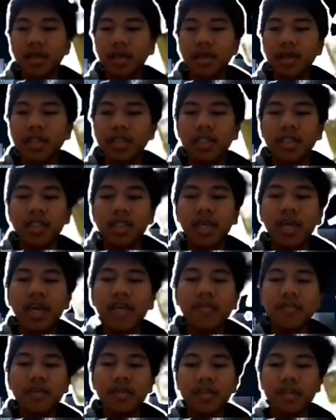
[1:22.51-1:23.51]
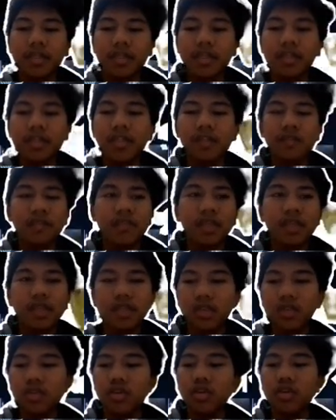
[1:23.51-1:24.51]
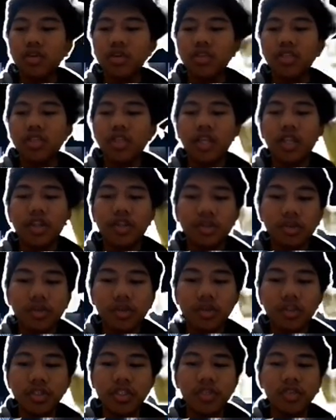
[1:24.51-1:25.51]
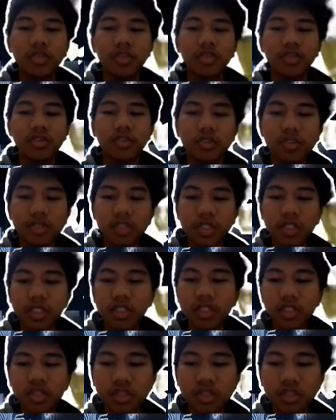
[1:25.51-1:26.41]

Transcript: as a diverse set of technological tools and resources